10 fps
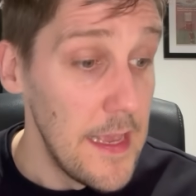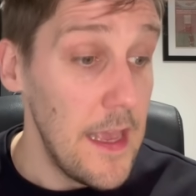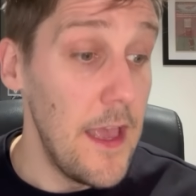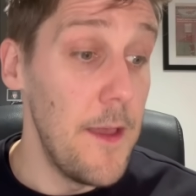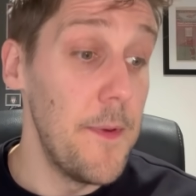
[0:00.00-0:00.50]

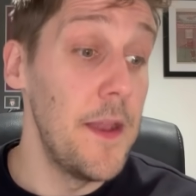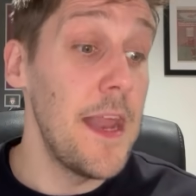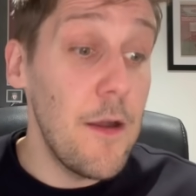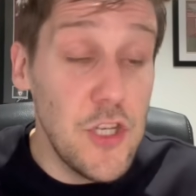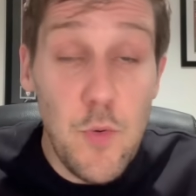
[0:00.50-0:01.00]
And
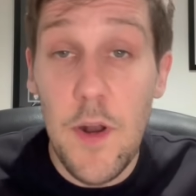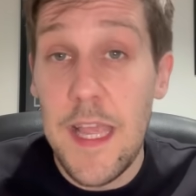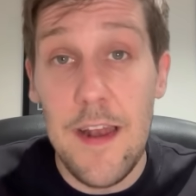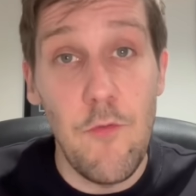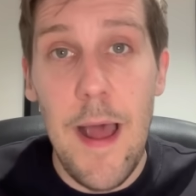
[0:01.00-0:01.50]
now I just want to
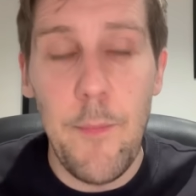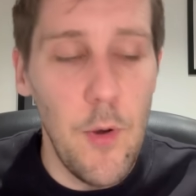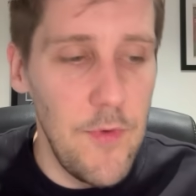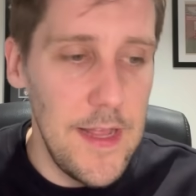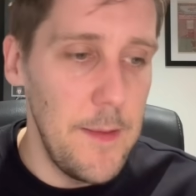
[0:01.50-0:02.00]
kind of wrap
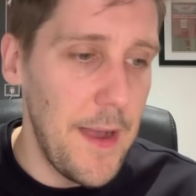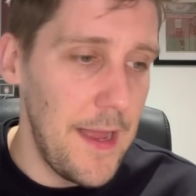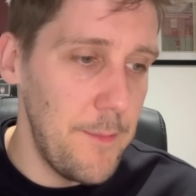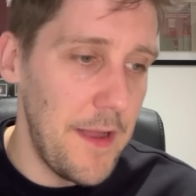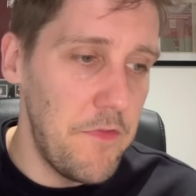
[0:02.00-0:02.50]
up really
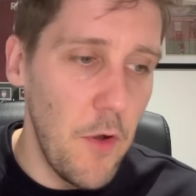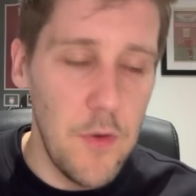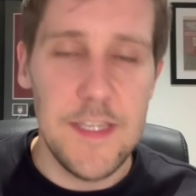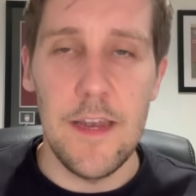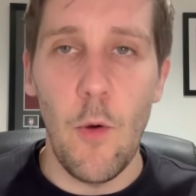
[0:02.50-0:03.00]
by
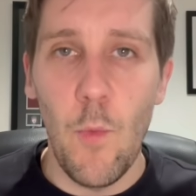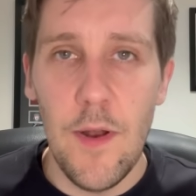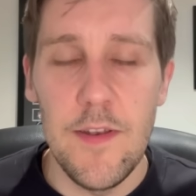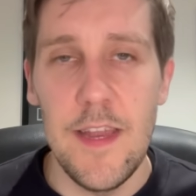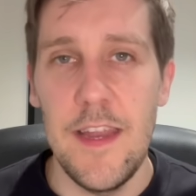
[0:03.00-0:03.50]
focusing on
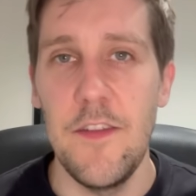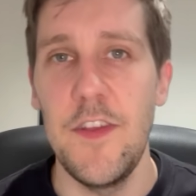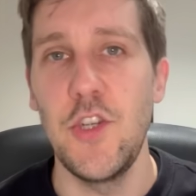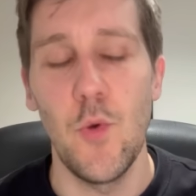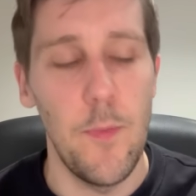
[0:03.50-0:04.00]
one
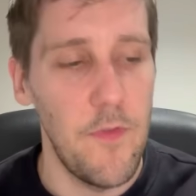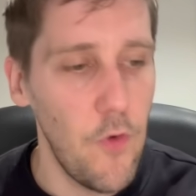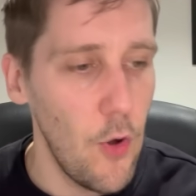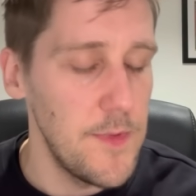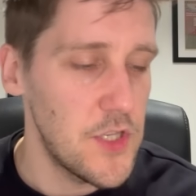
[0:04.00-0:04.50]
individual
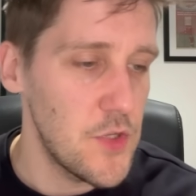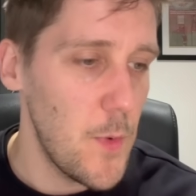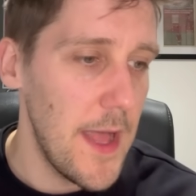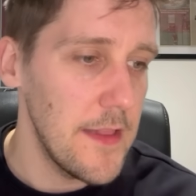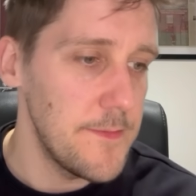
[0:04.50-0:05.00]
performance as
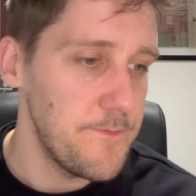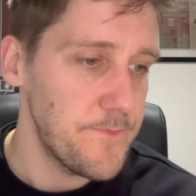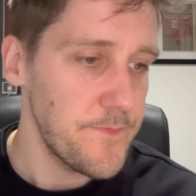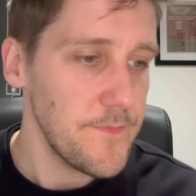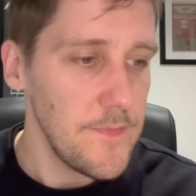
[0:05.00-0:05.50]
well. And
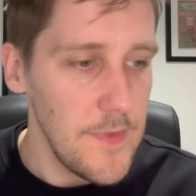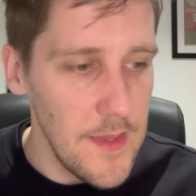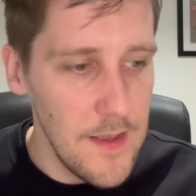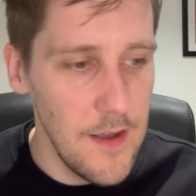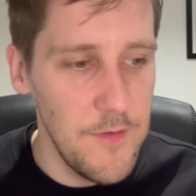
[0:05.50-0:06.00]

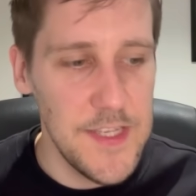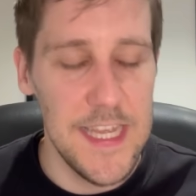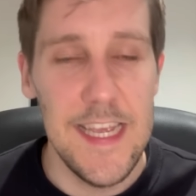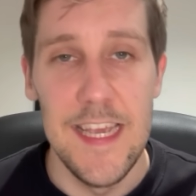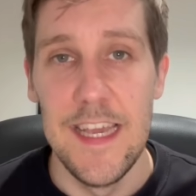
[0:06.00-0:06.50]

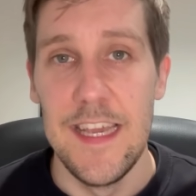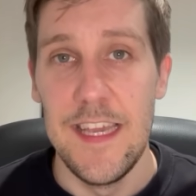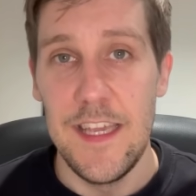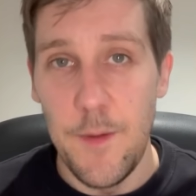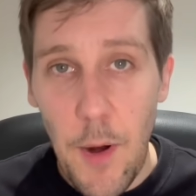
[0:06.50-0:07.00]
obviously,
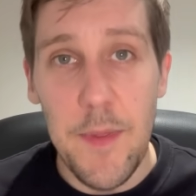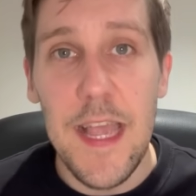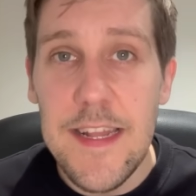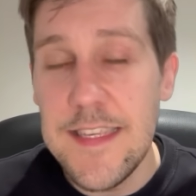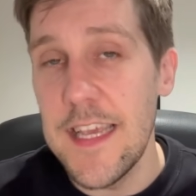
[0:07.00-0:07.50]
you're probably
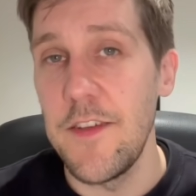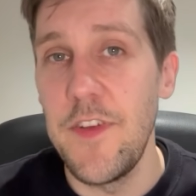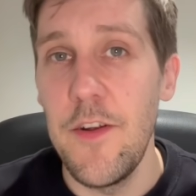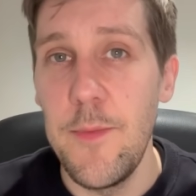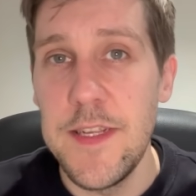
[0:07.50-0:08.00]
getting sick of
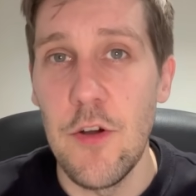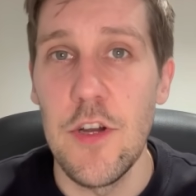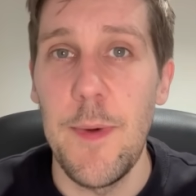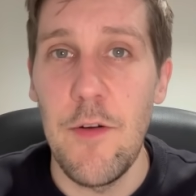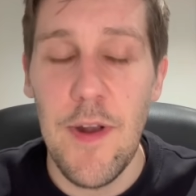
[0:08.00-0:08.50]
hearing me
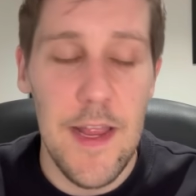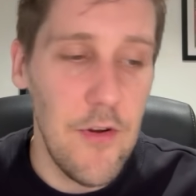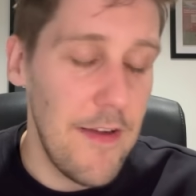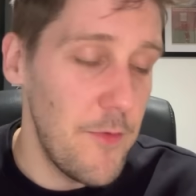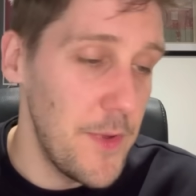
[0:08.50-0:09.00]
talk about Ryan
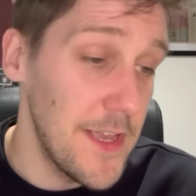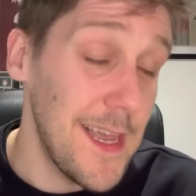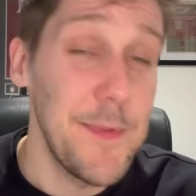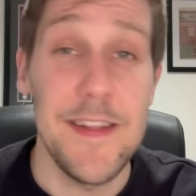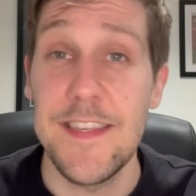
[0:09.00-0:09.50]
Gravenberch.
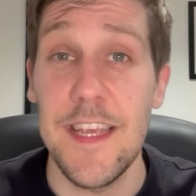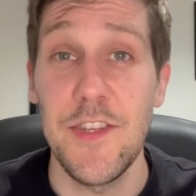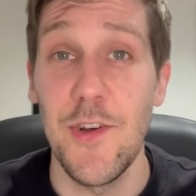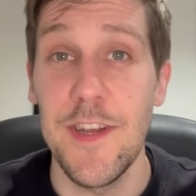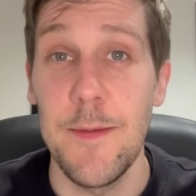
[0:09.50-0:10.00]
I'm getting sick of
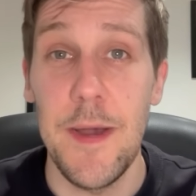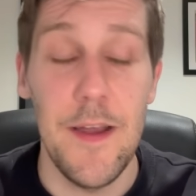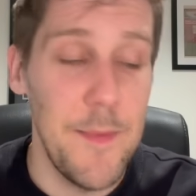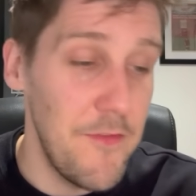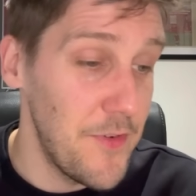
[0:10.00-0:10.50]
talking about
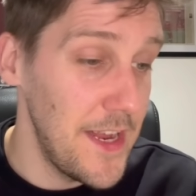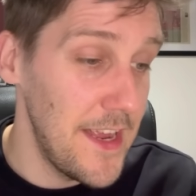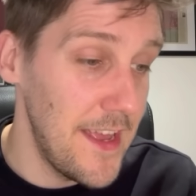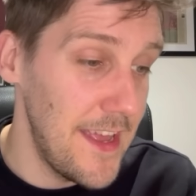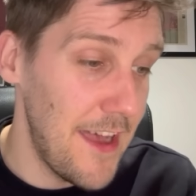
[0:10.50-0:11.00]
him
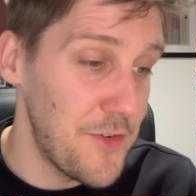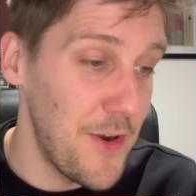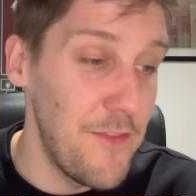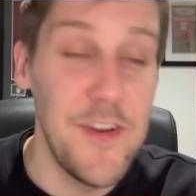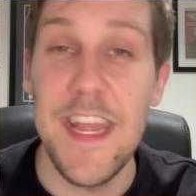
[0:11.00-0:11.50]

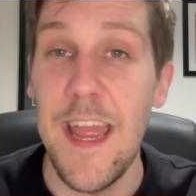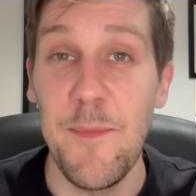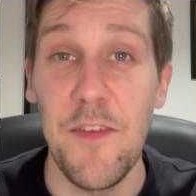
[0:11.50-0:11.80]
after every game.